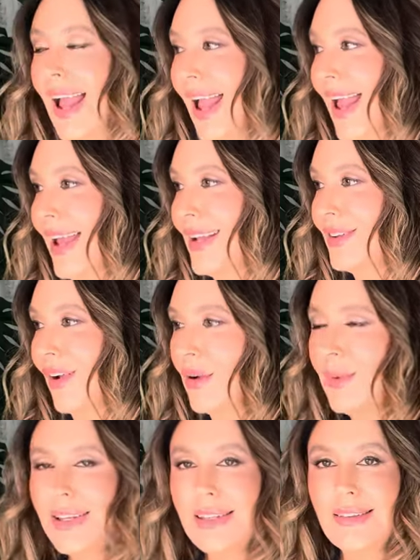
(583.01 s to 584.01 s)
And I
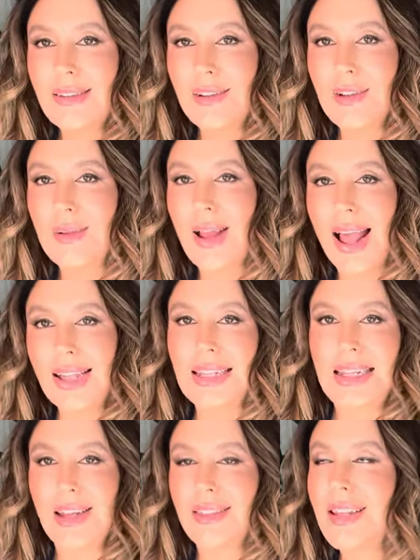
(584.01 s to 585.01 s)
went into
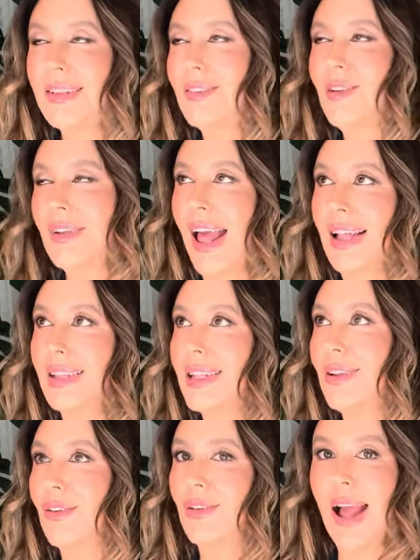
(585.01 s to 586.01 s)
Ali. I think it's called Ali,
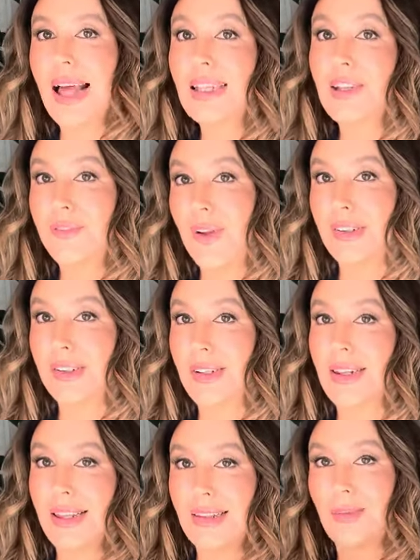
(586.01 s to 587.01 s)
or Ali Fashion
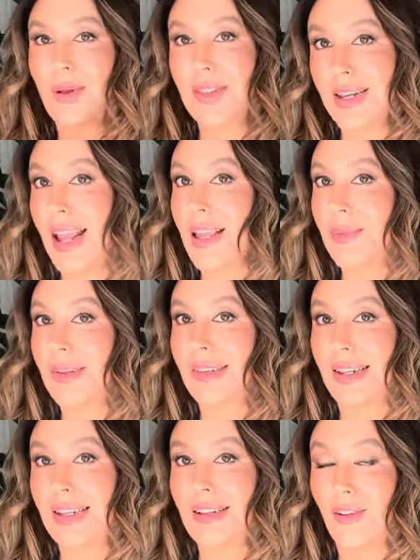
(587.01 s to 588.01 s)
is what the name is
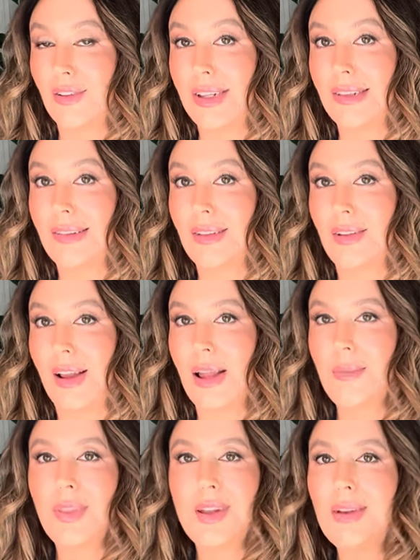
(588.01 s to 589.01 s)
on
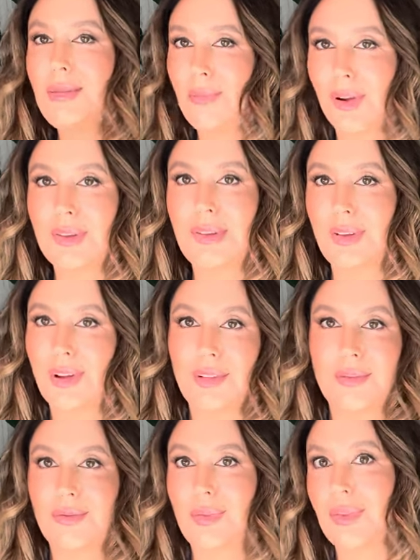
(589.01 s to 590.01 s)
Instagram. They're in most
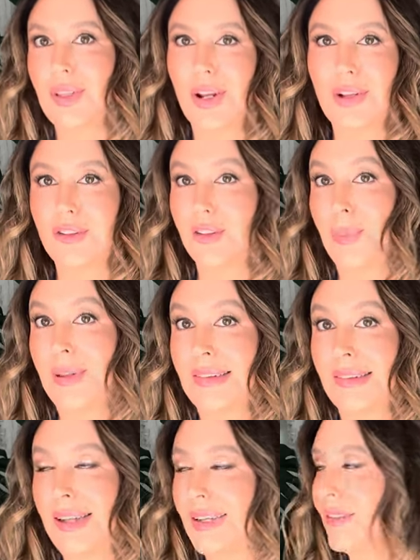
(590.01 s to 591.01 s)
of, you know, your shopping
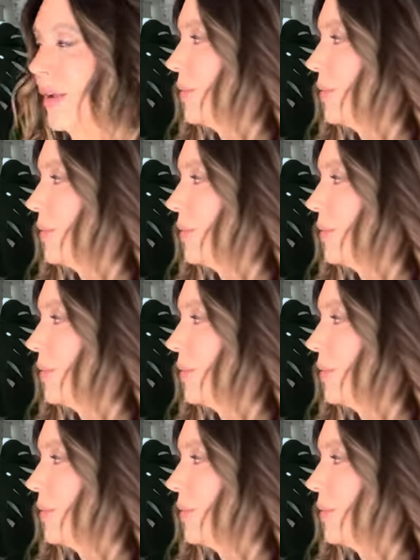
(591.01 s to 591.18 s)
centers, I'm